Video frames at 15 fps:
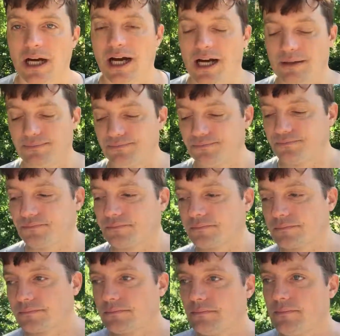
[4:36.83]
Um,
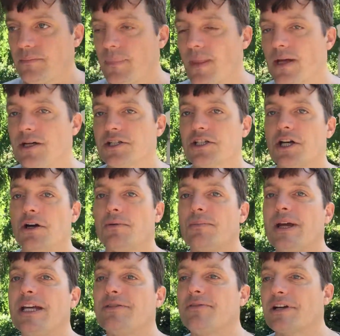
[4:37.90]
so
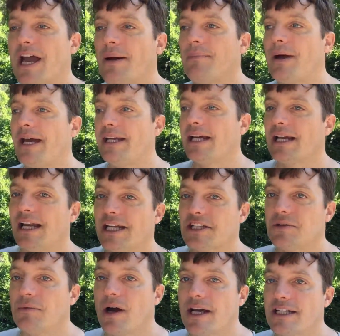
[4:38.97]
peaceful campaigning and
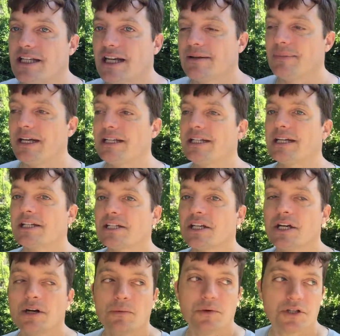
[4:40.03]
letter writing and meetings
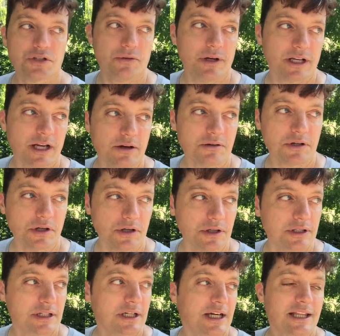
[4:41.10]
was doing no
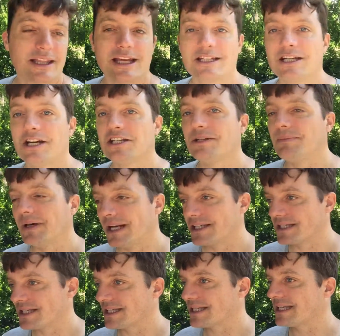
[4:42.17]
good. They turned to
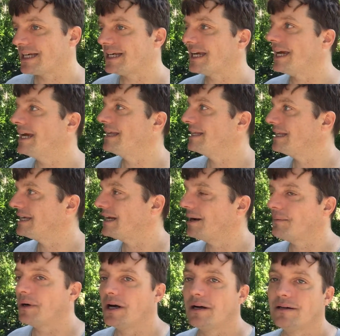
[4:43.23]
militancy in the
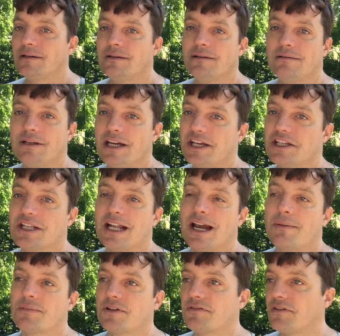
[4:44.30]
um, years
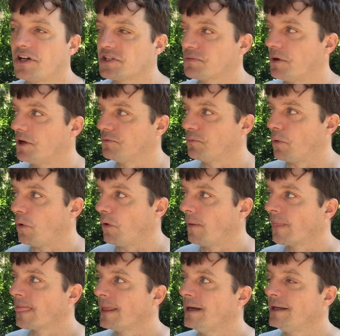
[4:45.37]
leading up to the First World
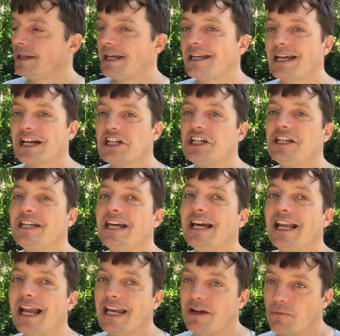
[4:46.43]
War. They didn't actually
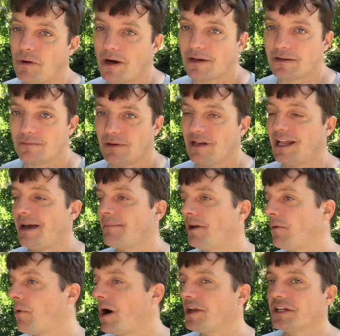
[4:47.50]
kill anyone. Well,
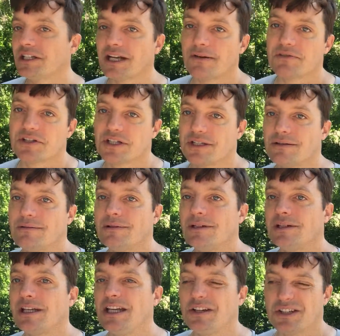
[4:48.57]
Emily Wilding Davison
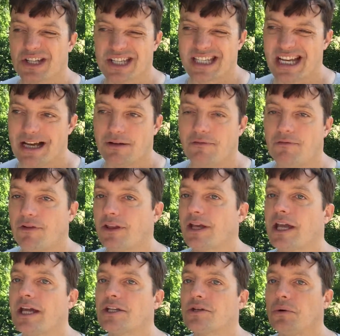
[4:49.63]
killed herself in front of the
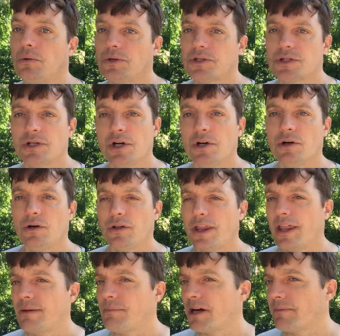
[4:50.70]
King's horse,
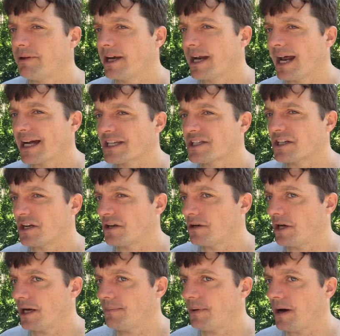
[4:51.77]
although that might have been an accident on
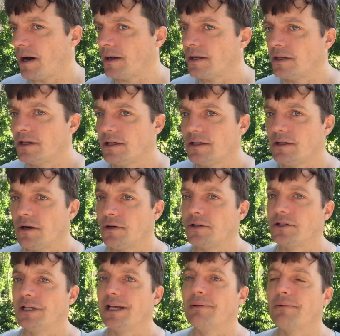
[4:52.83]
her part, not
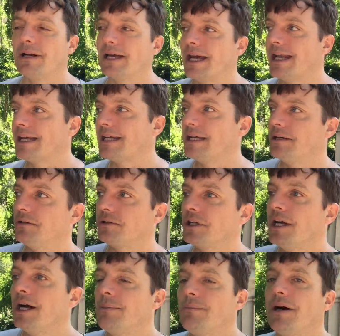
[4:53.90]
deliberately getting killed,
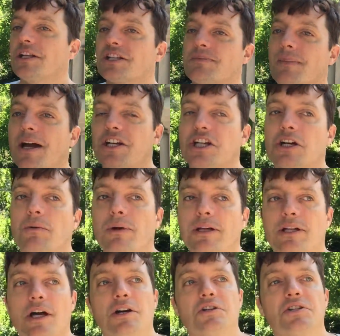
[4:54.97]
but smashing
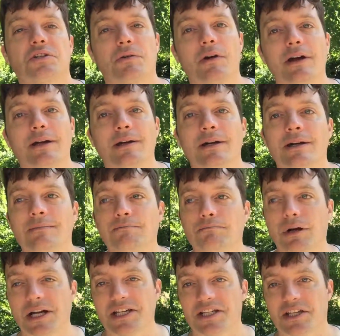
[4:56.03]
windows, throwing
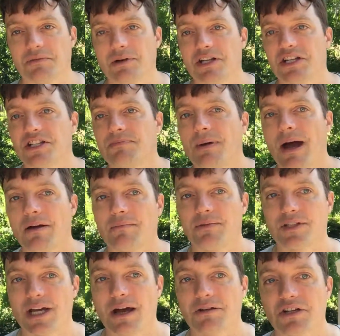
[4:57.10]
bricks at the windows about
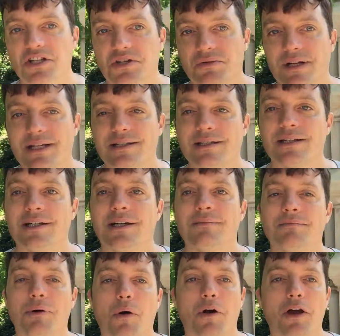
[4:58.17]
Downing Street
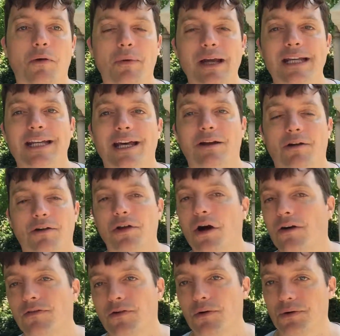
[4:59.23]
pouring weed killer on
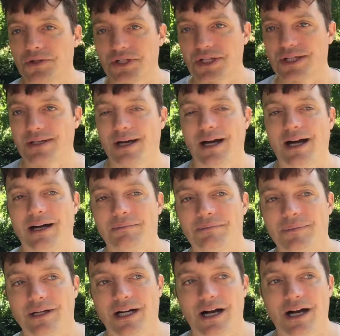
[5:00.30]
golf courses, um,